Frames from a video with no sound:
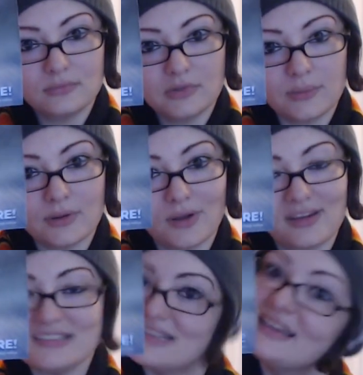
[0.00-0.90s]
There we go, now you
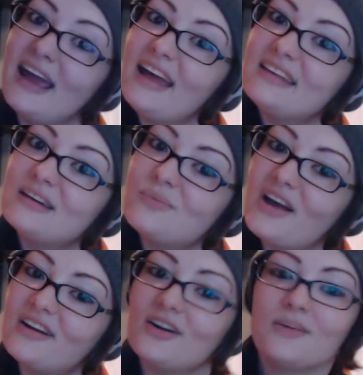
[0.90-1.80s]
can see it. Alien and
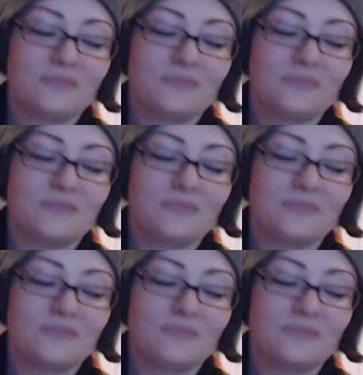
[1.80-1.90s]
Predator!